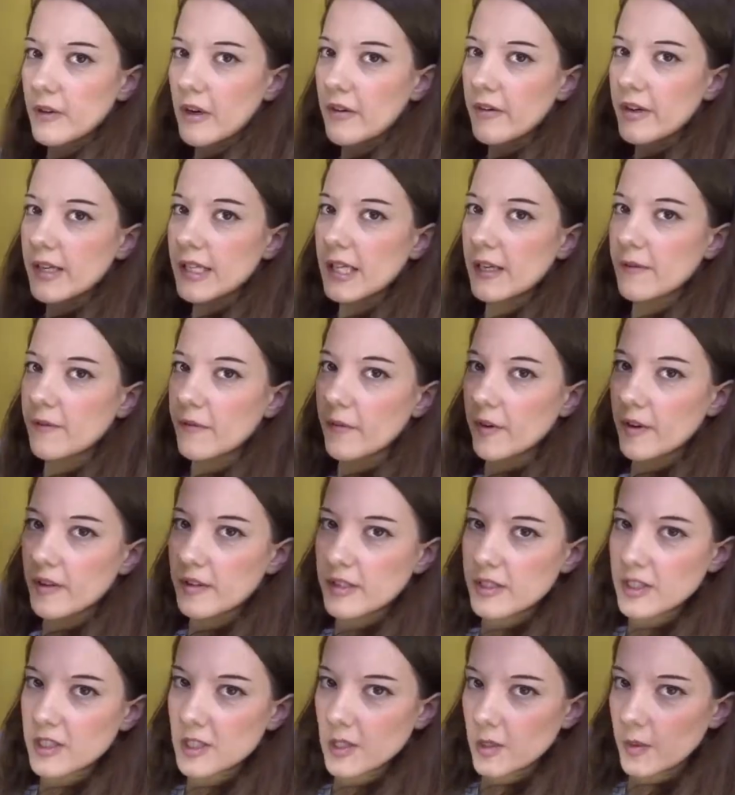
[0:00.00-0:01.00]
very
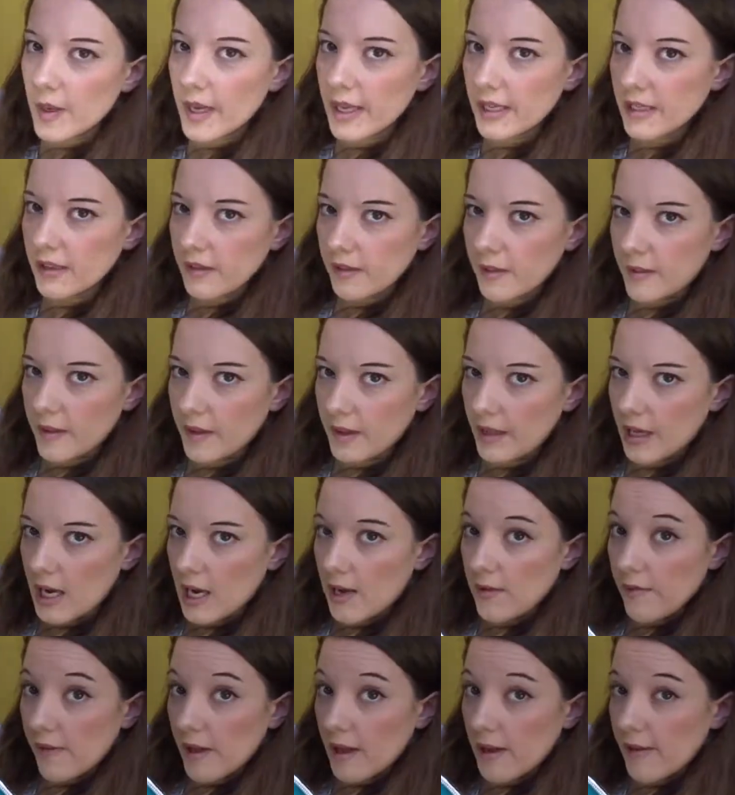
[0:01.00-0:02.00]
different to anything
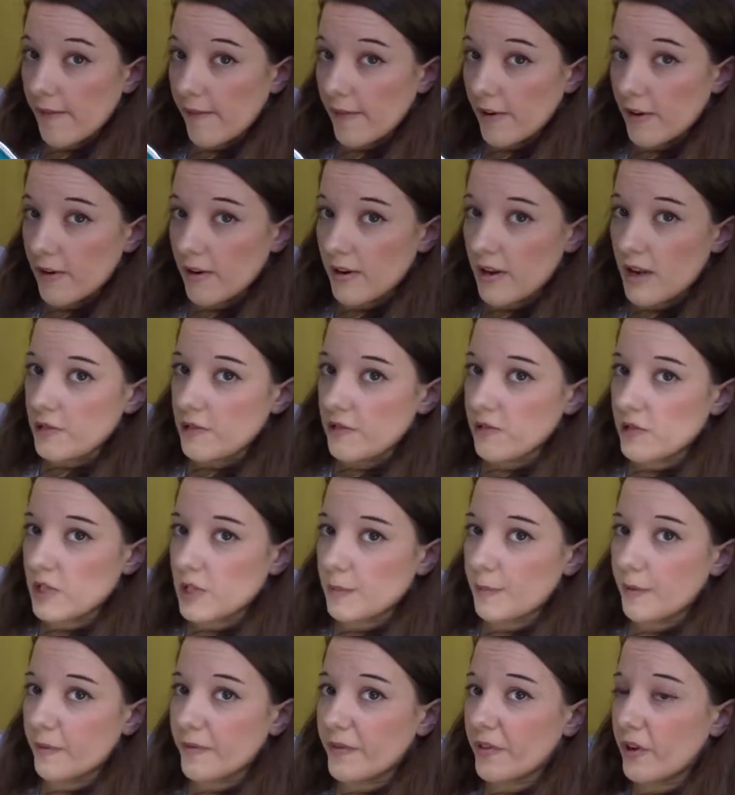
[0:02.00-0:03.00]
I've ever
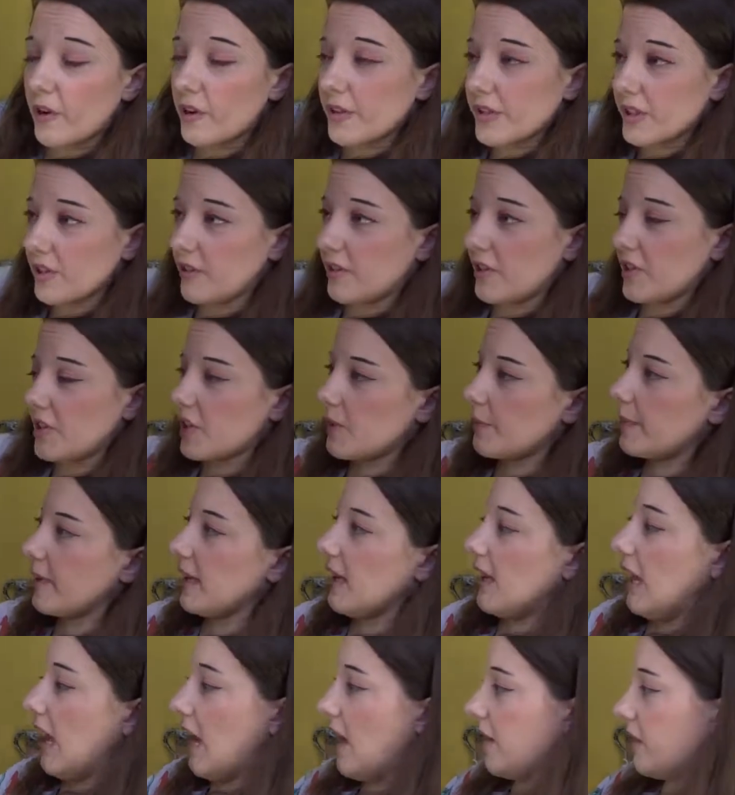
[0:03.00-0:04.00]
used before, so this will
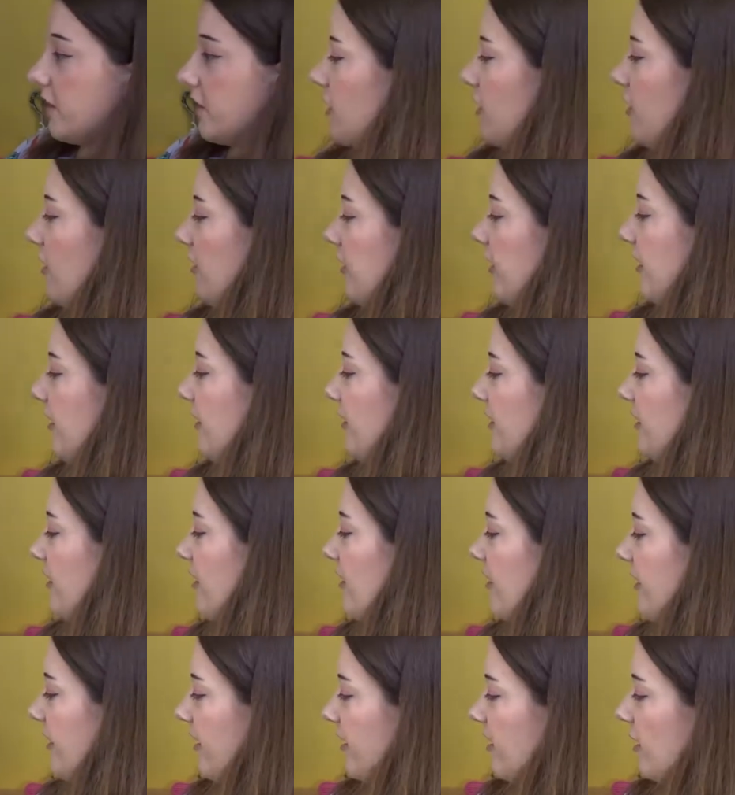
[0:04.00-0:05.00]
be a good little
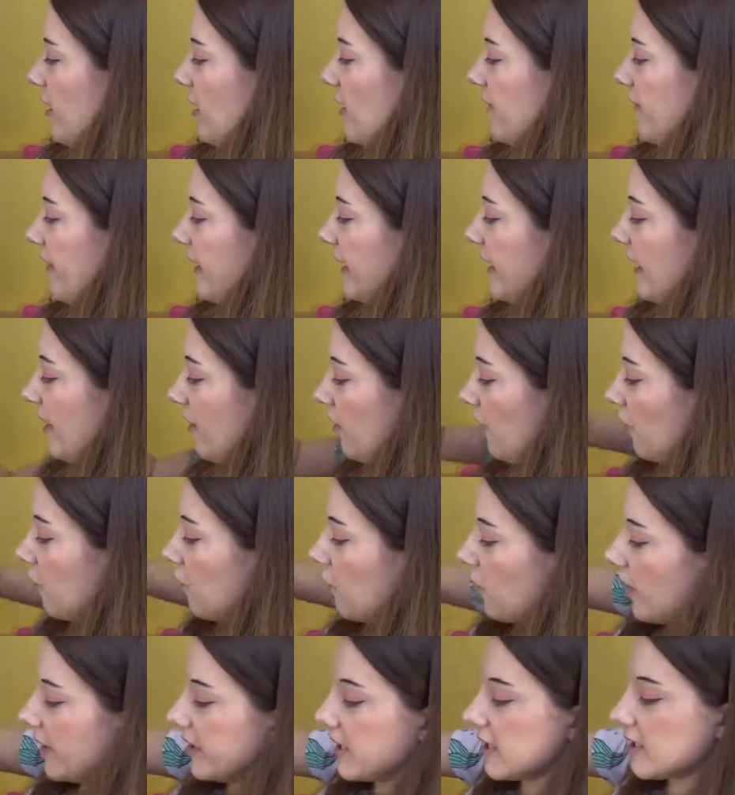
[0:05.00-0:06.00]
learning curve again.
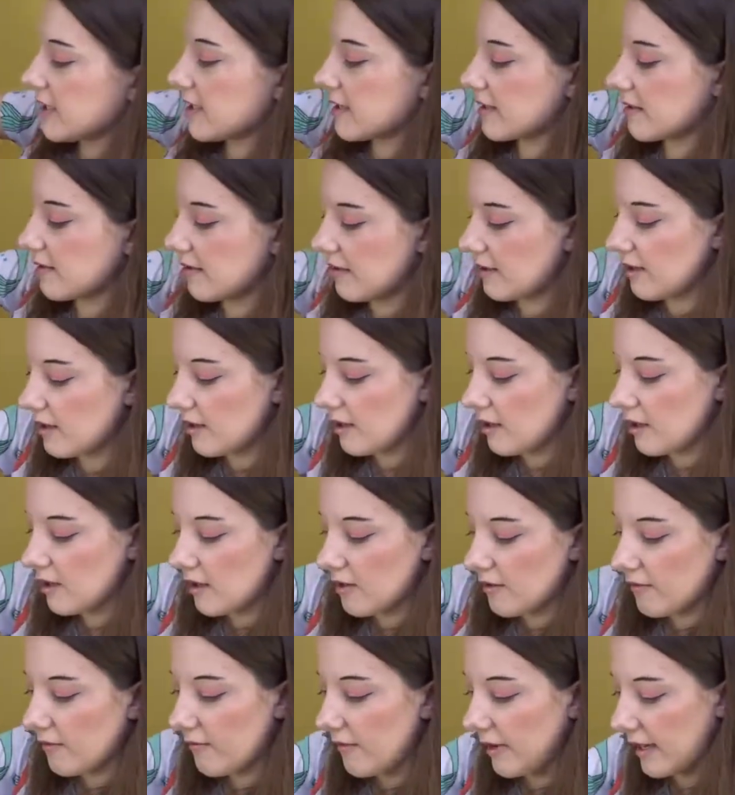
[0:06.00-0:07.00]
Oh, I just
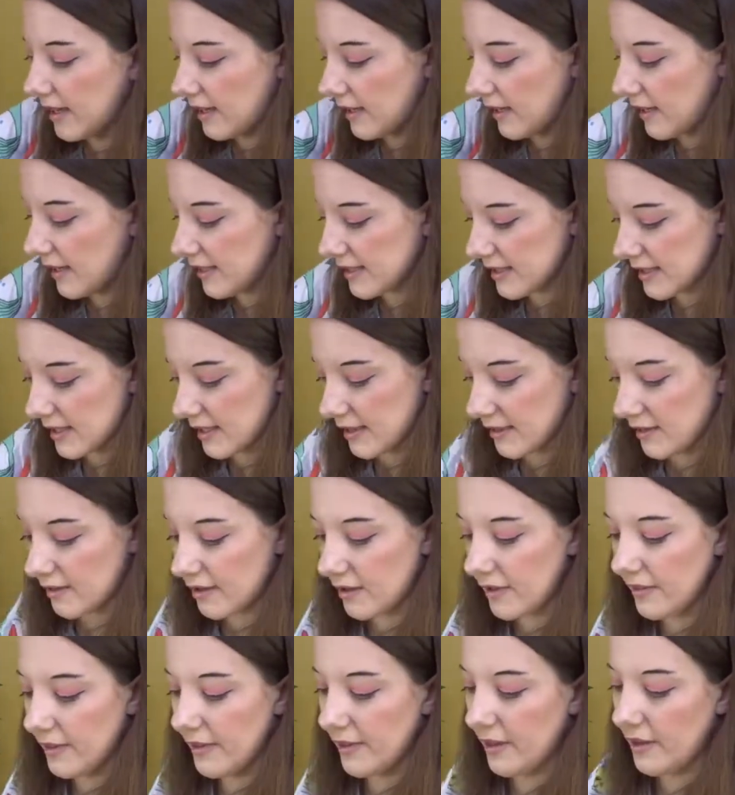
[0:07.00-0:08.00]
realized that
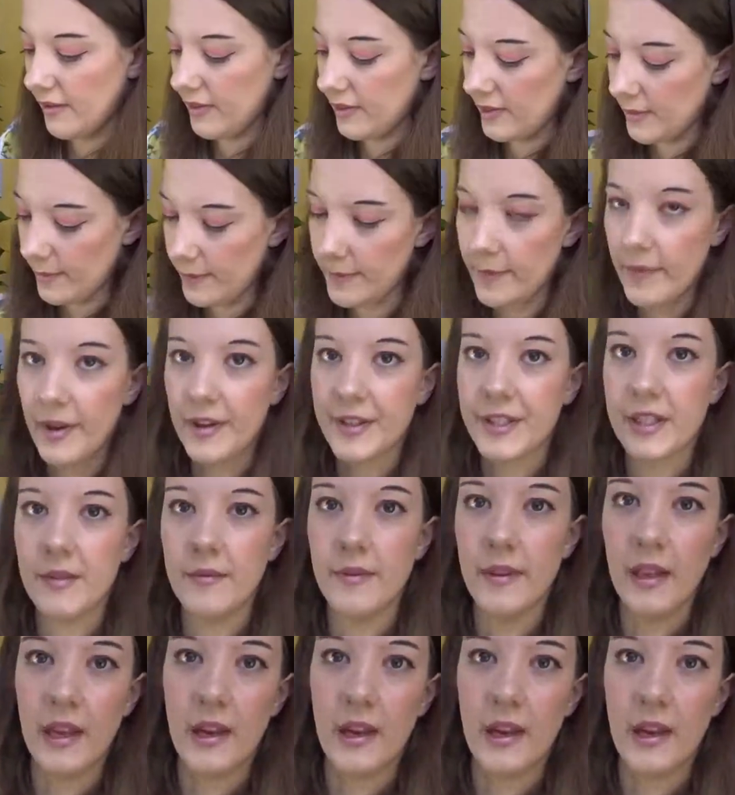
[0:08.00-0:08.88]
on the bottom